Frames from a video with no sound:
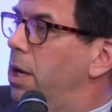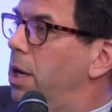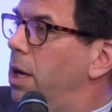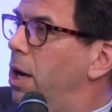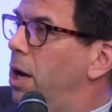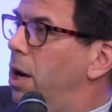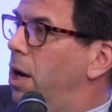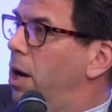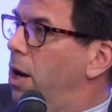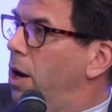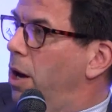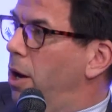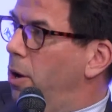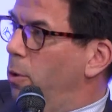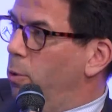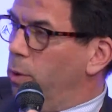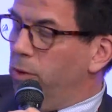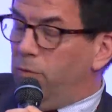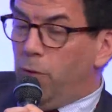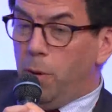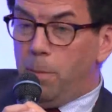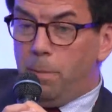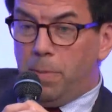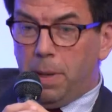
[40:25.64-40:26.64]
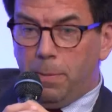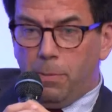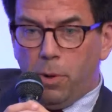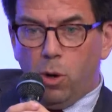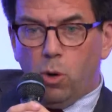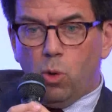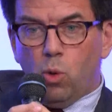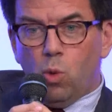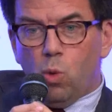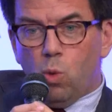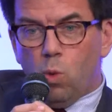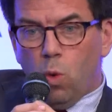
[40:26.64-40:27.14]
uh, with the people
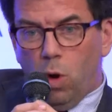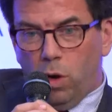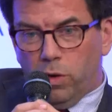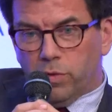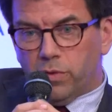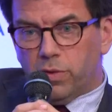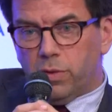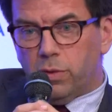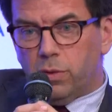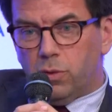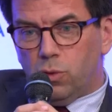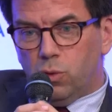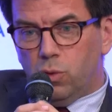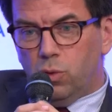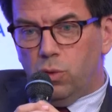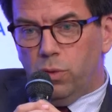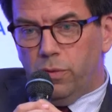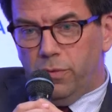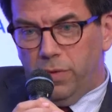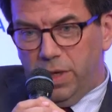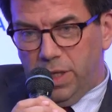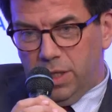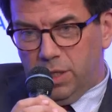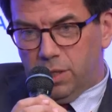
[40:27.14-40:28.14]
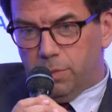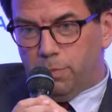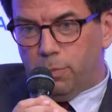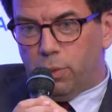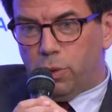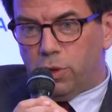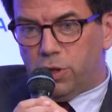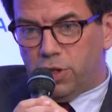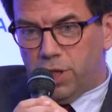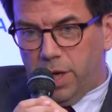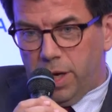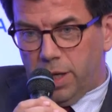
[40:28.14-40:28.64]
who want to, this
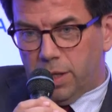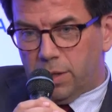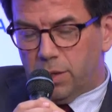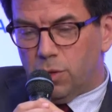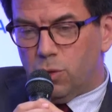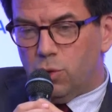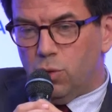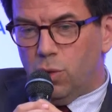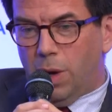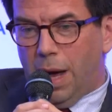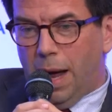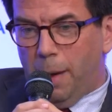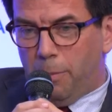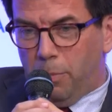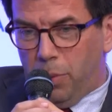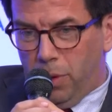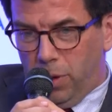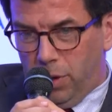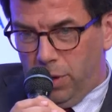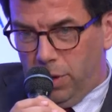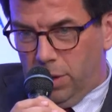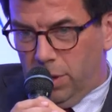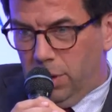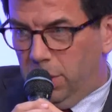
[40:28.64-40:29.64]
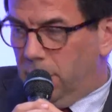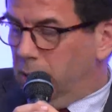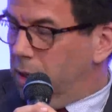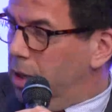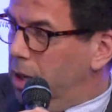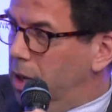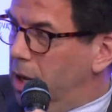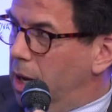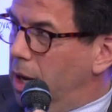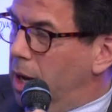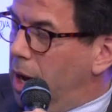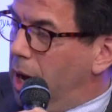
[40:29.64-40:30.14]
project to happen
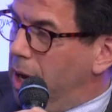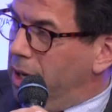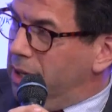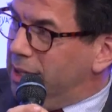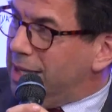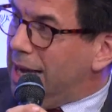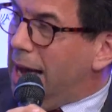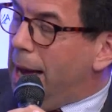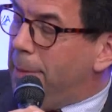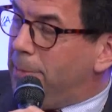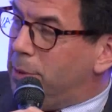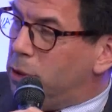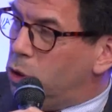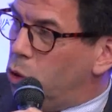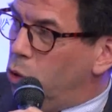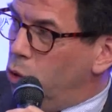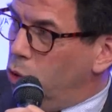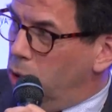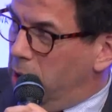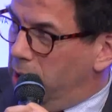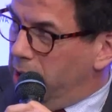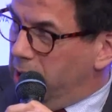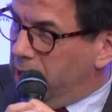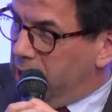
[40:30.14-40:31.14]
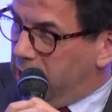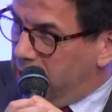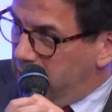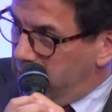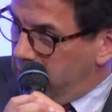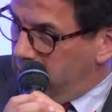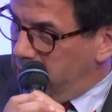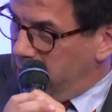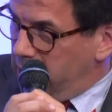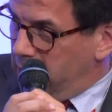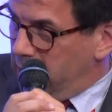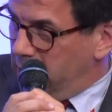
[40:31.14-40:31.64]
is absolutely
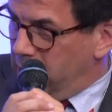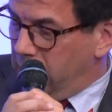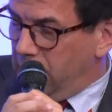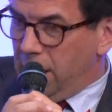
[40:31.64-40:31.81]
key.